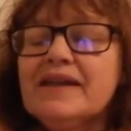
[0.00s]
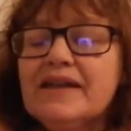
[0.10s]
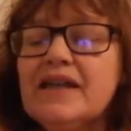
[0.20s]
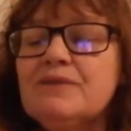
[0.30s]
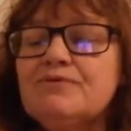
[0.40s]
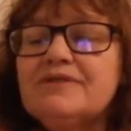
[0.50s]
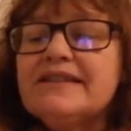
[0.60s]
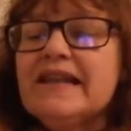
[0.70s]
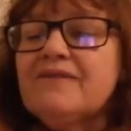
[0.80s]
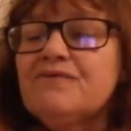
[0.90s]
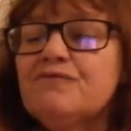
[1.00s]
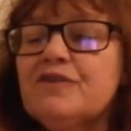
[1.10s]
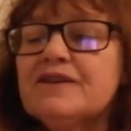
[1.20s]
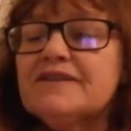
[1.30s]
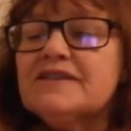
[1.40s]
Hebrews 11
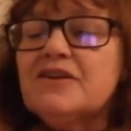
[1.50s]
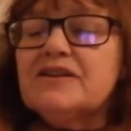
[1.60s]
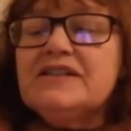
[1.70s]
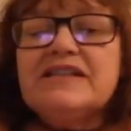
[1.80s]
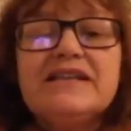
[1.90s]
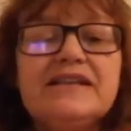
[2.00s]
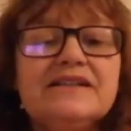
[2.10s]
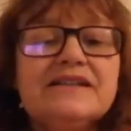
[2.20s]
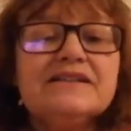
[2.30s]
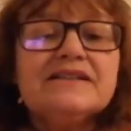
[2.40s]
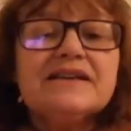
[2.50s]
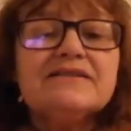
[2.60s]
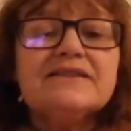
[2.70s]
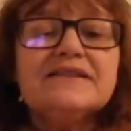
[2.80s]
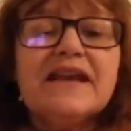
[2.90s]
verse 19
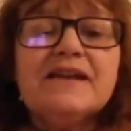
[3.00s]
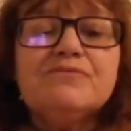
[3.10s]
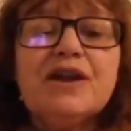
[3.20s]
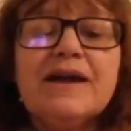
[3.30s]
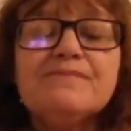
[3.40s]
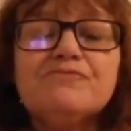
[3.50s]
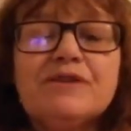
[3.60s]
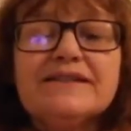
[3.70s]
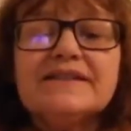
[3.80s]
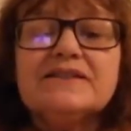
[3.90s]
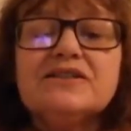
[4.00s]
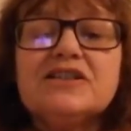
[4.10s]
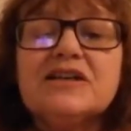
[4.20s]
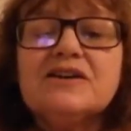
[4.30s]
tells us Abraham reasoned